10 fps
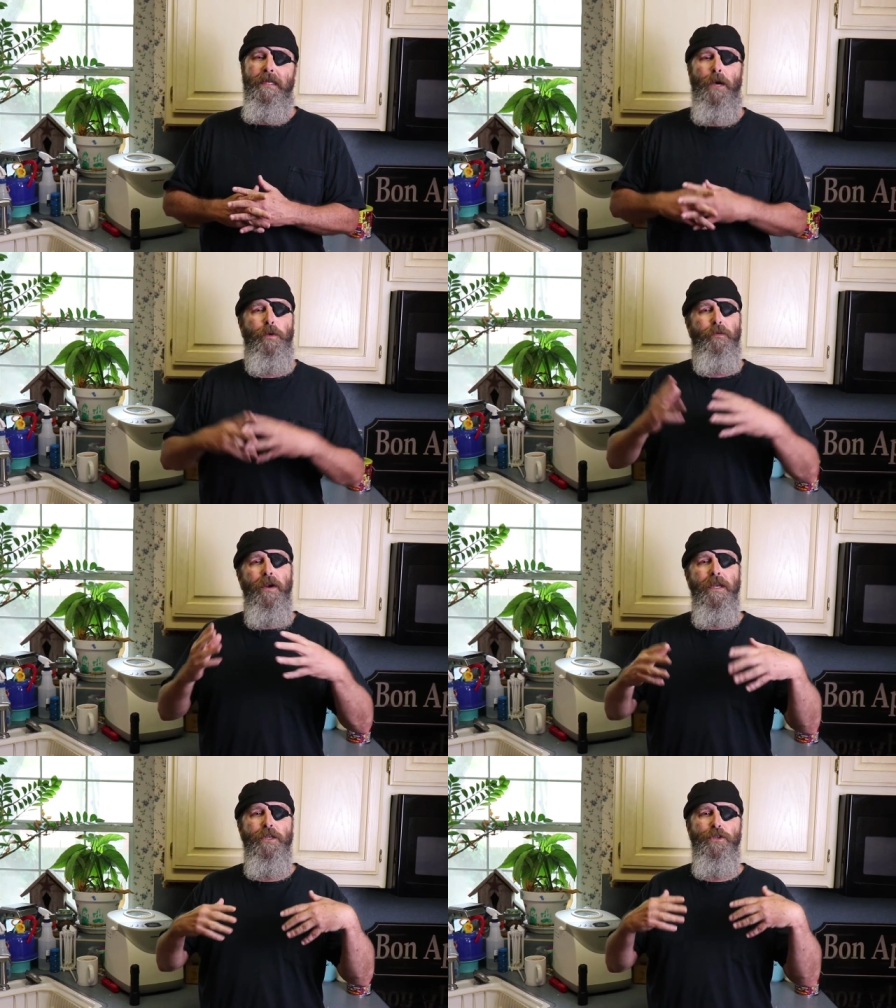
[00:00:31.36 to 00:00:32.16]
Now we've
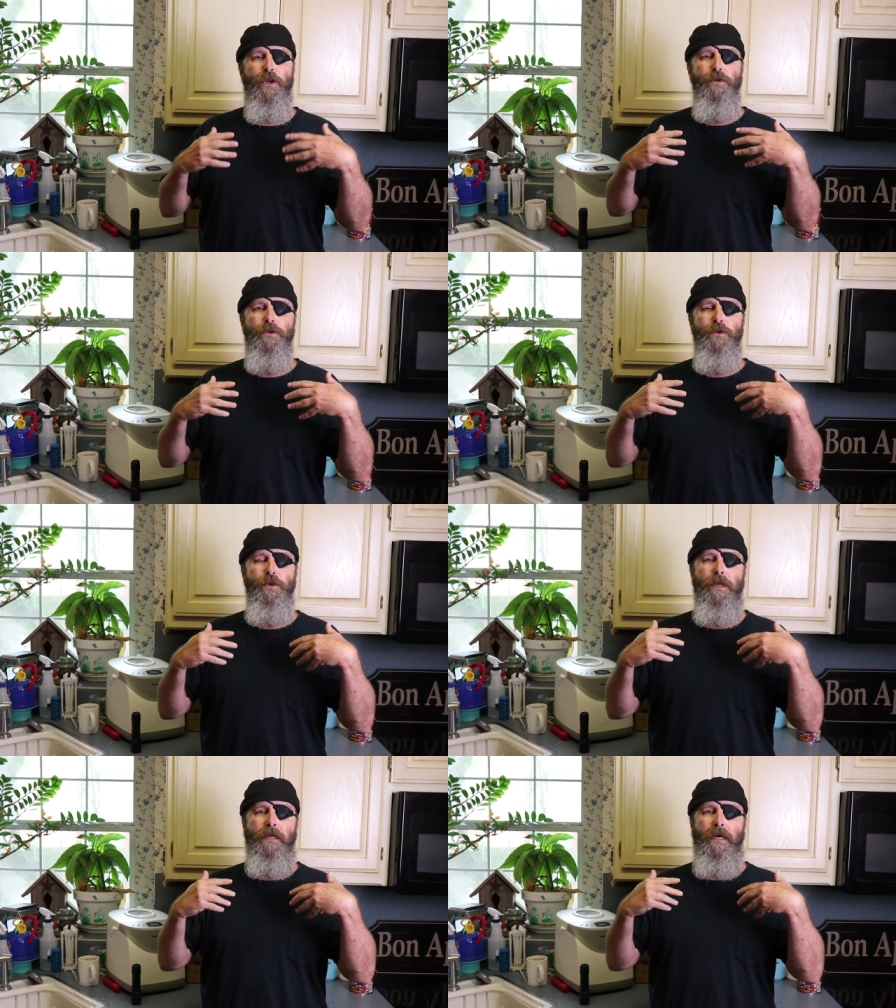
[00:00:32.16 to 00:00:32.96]
already showed
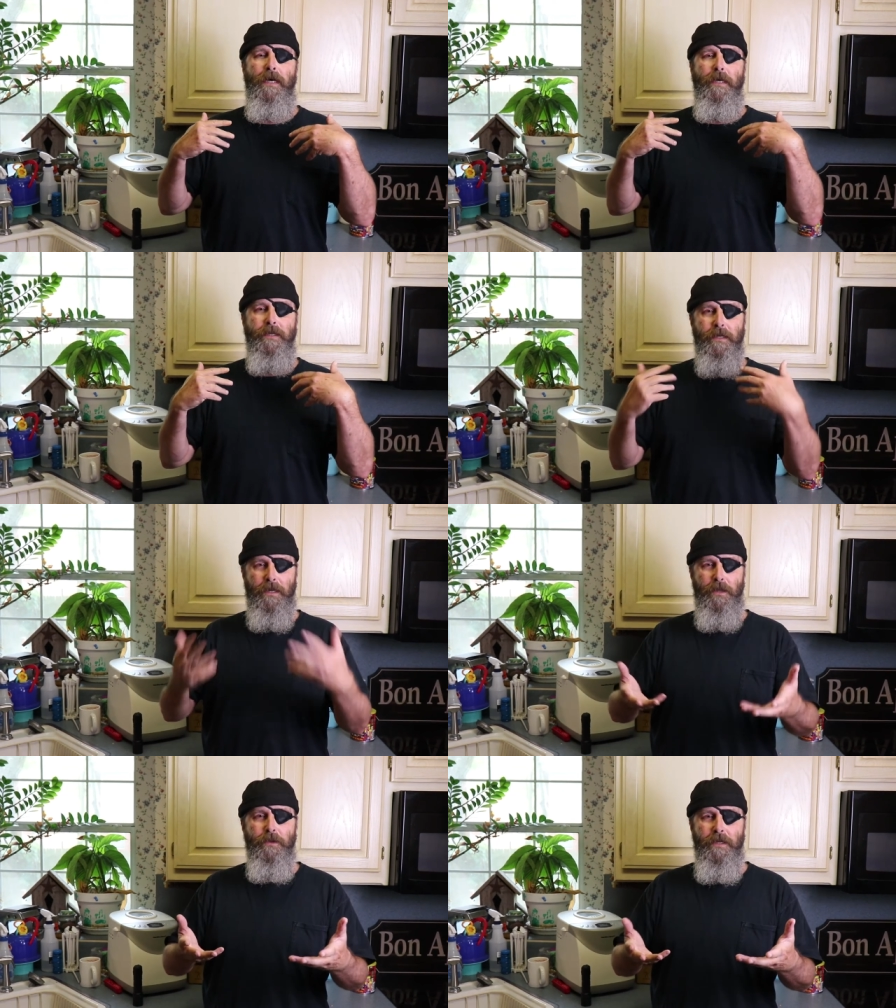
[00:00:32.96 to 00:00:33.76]
you uh, in
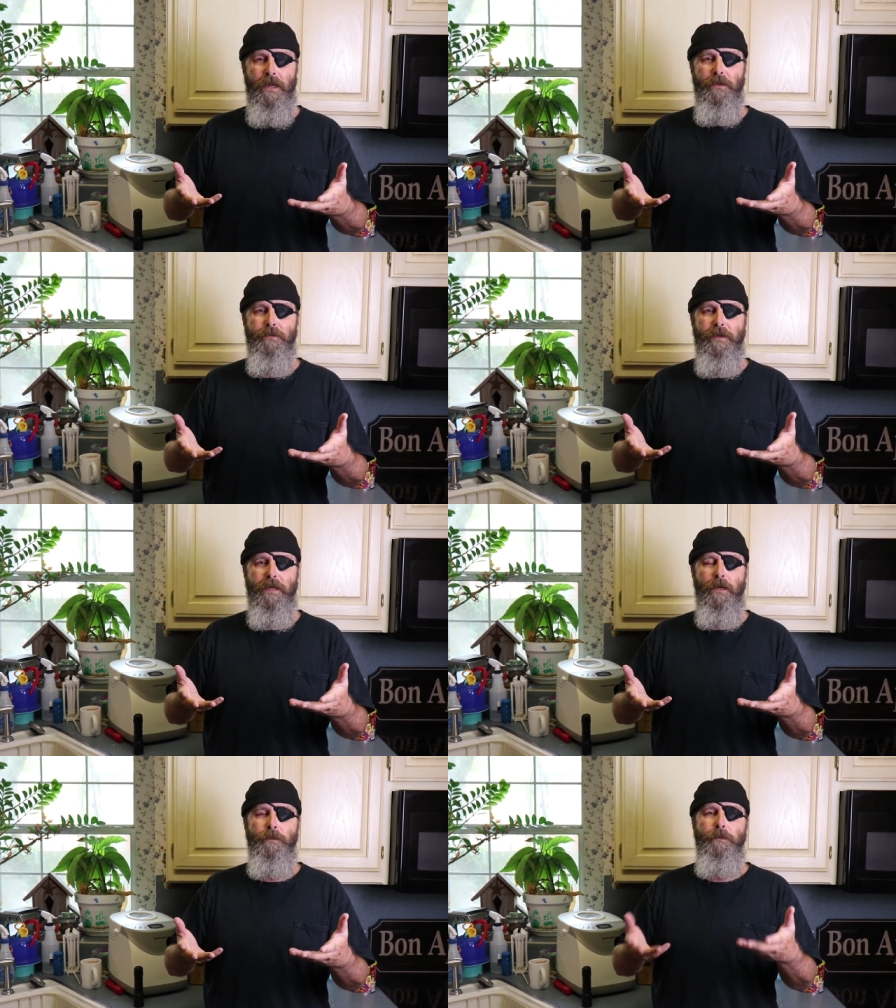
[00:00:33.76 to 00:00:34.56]
another, another
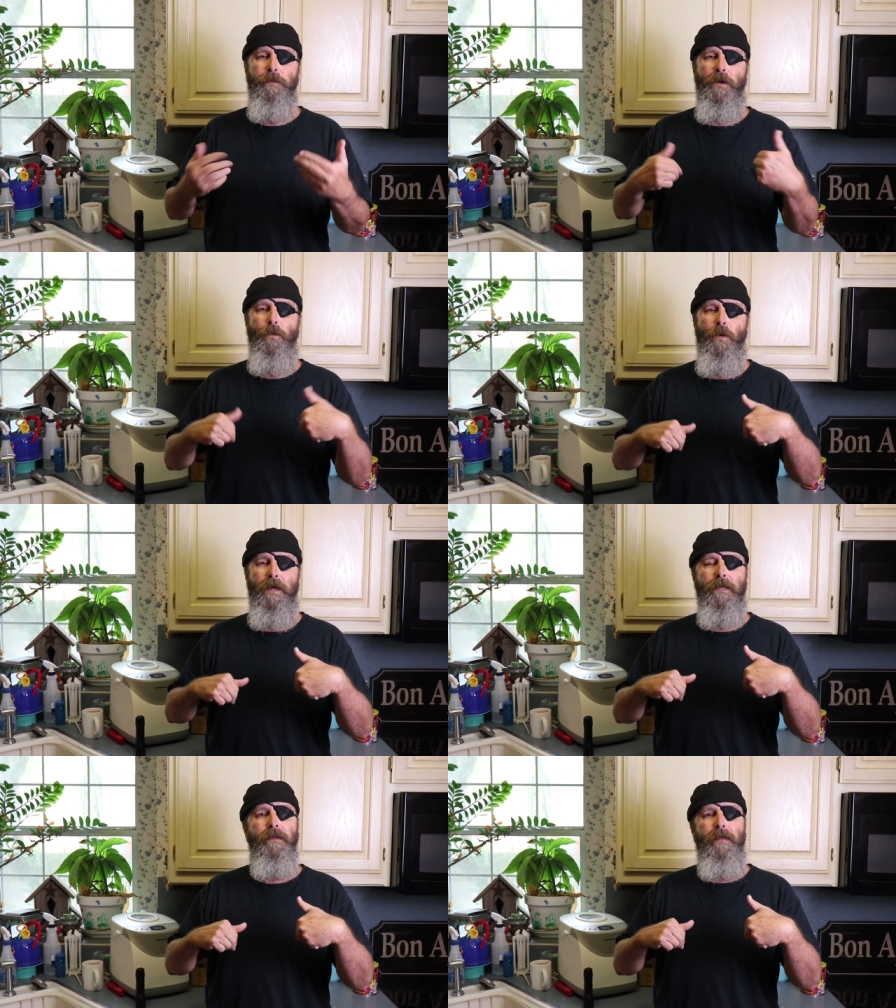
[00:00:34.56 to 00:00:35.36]
video, part
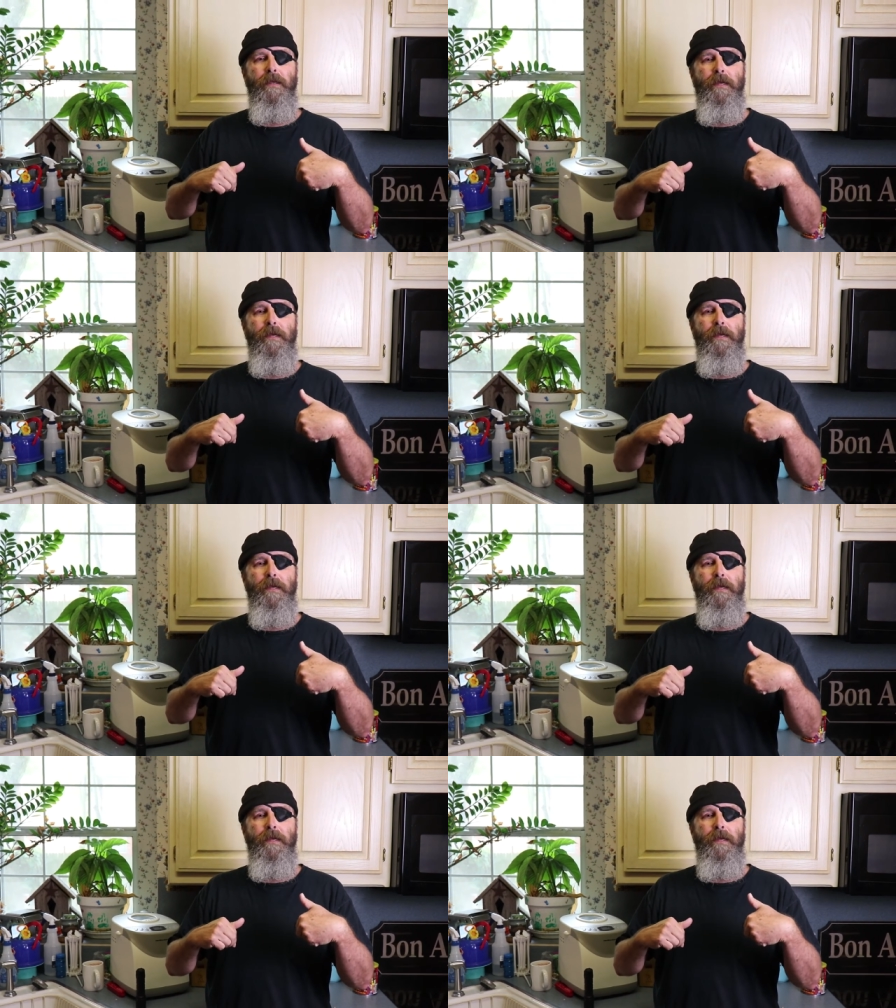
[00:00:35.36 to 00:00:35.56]
one,